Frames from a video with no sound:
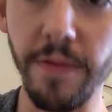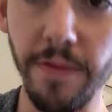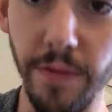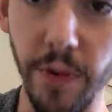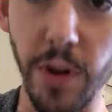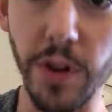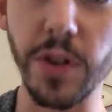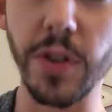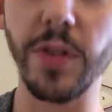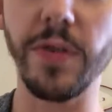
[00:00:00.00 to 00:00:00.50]

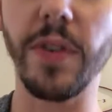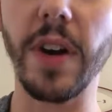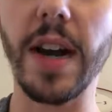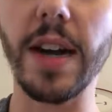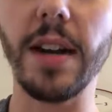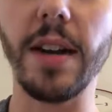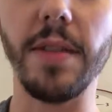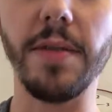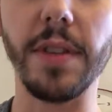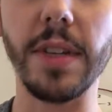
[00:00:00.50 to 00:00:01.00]
1st
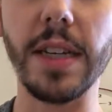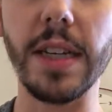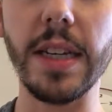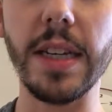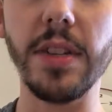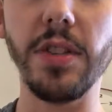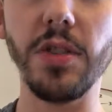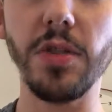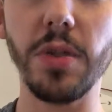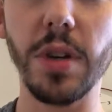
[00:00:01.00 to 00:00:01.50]
fret of the
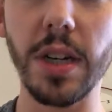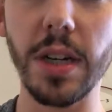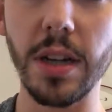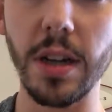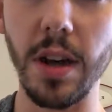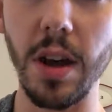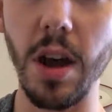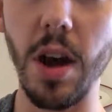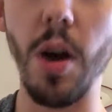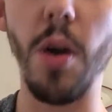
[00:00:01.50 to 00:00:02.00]
E
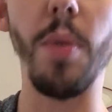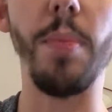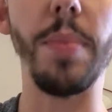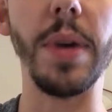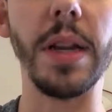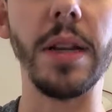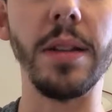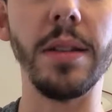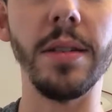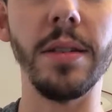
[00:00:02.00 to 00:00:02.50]
string,
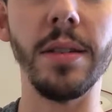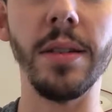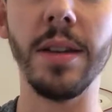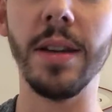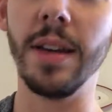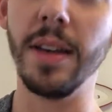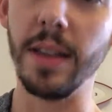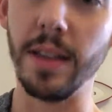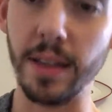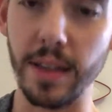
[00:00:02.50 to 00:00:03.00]
open.
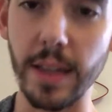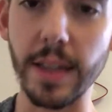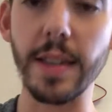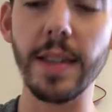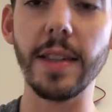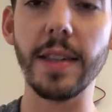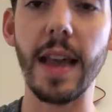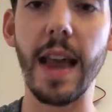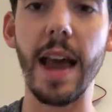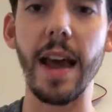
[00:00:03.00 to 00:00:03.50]
This
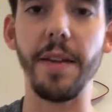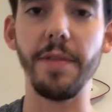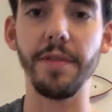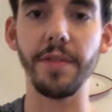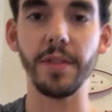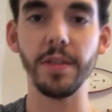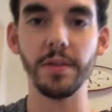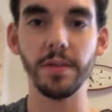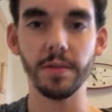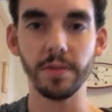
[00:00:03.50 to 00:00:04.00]
is F.